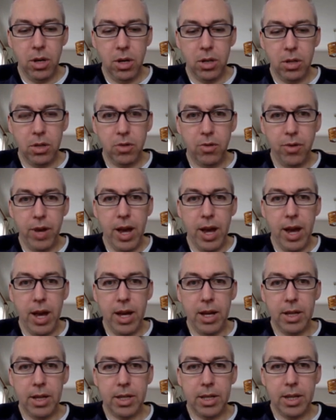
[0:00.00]

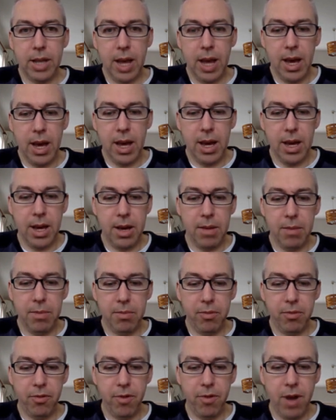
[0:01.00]
create a
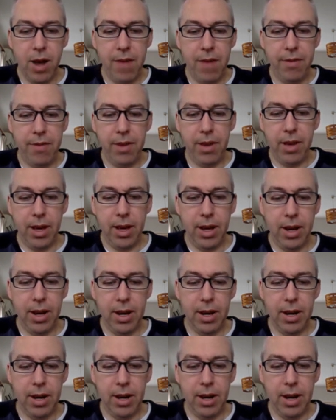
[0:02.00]
private
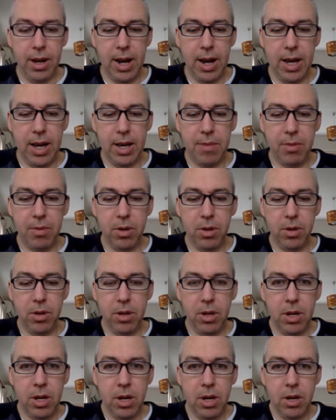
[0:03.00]
label
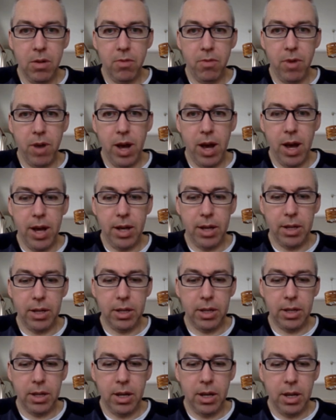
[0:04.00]

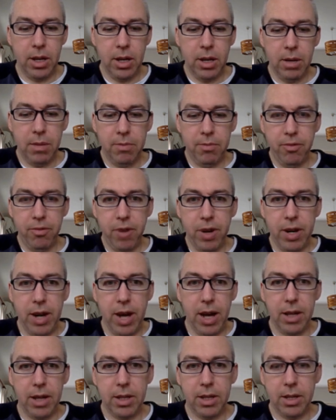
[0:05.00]
rights
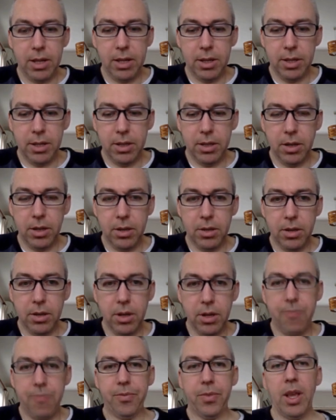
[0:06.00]
product. Dun, dun,
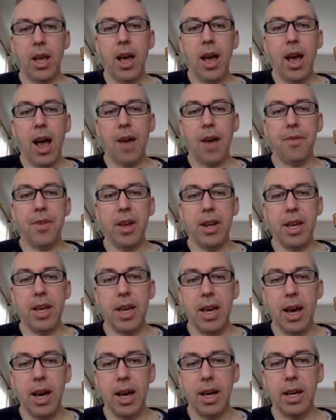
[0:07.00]
dun. And then
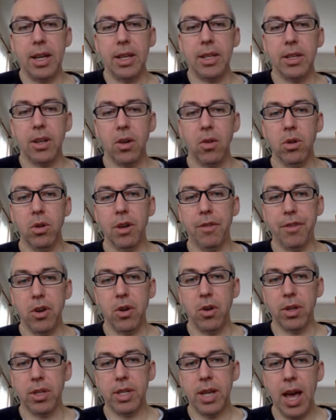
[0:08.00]
here is all of
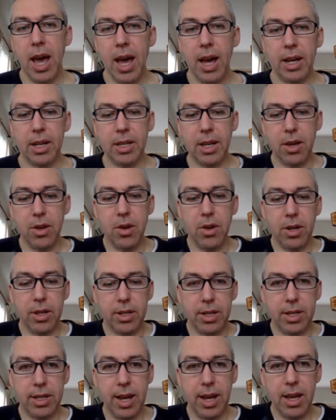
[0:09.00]
your tech. So you
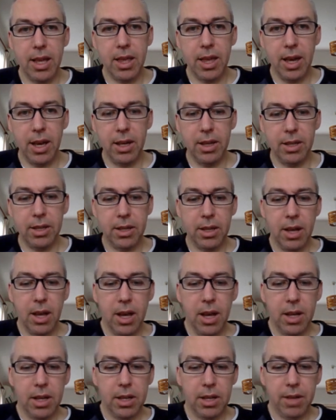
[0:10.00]
can say things.
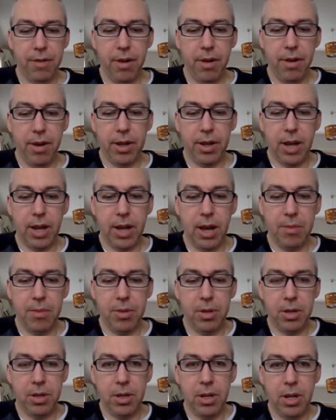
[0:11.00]
So for
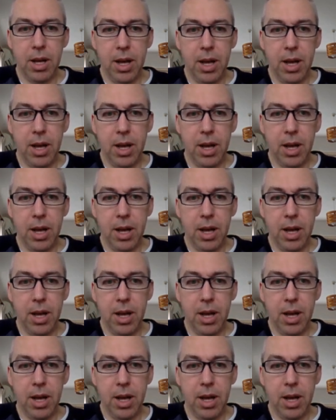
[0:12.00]
example,